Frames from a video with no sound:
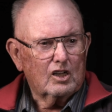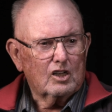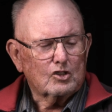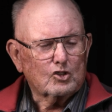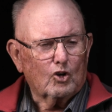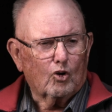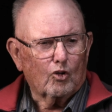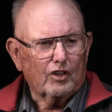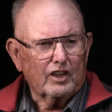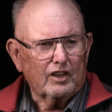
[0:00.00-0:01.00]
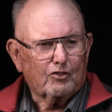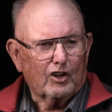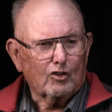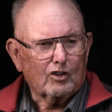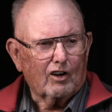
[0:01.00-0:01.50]
So the
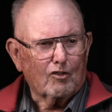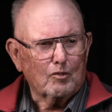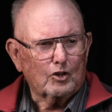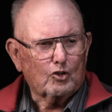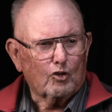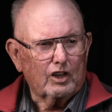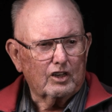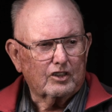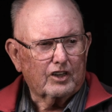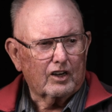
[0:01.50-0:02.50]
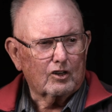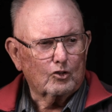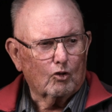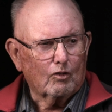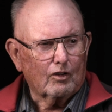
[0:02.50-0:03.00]
federal government created Terra
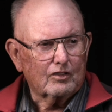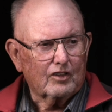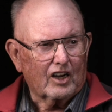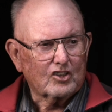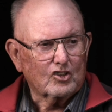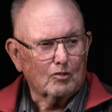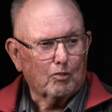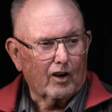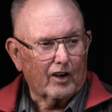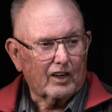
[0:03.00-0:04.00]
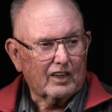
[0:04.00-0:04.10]
Nova National Park.